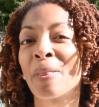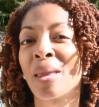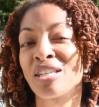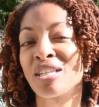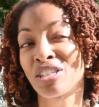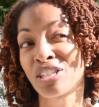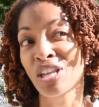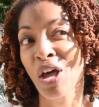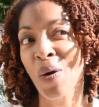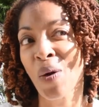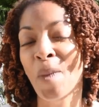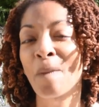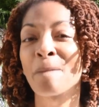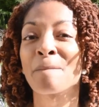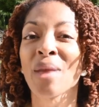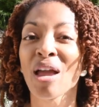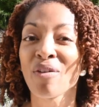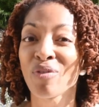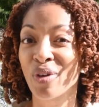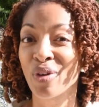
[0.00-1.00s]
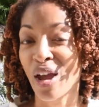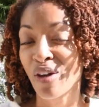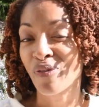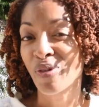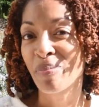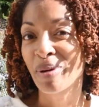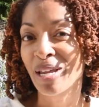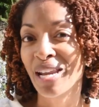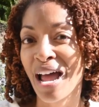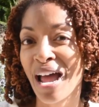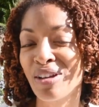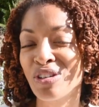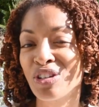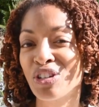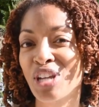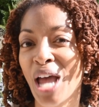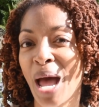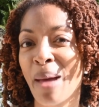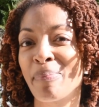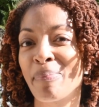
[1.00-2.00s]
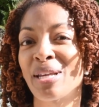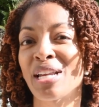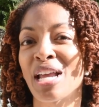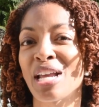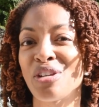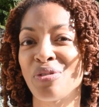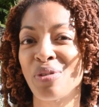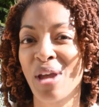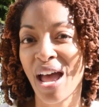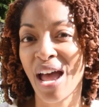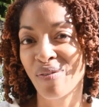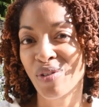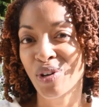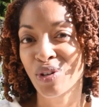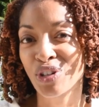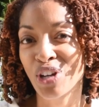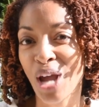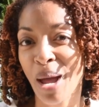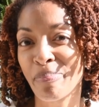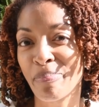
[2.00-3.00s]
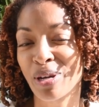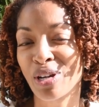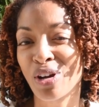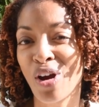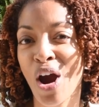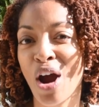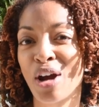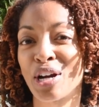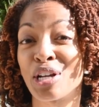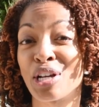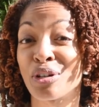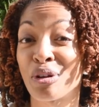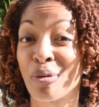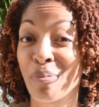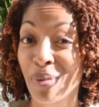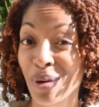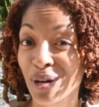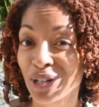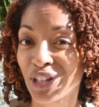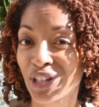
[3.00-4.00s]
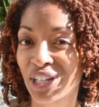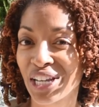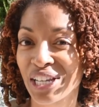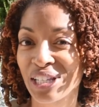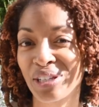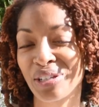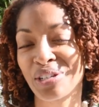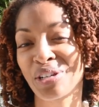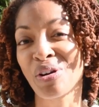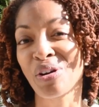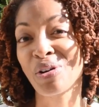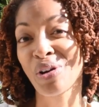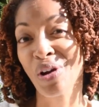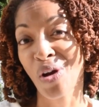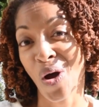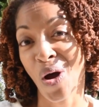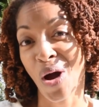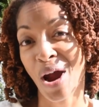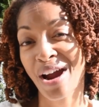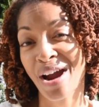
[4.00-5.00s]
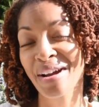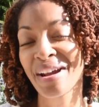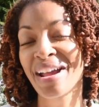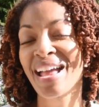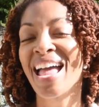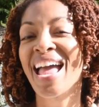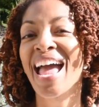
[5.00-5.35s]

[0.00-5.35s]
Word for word: So, have you ever been out shopping and you have your shopping cart and you're pushing it to your car